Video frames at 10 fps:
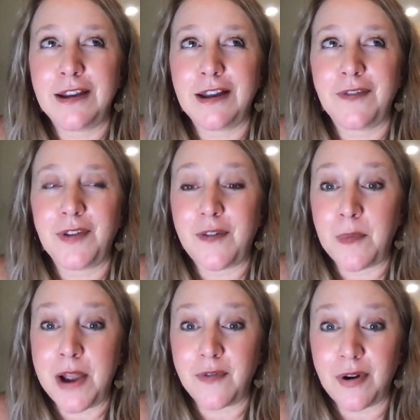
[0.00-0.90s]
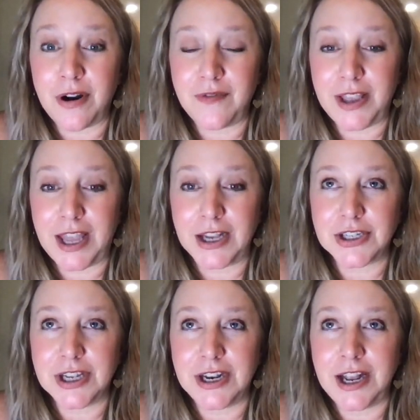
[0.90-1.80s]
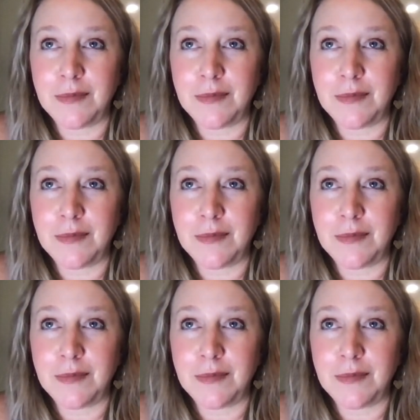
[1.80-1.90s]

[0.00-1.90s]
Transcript: if, if i'm ever on vacation and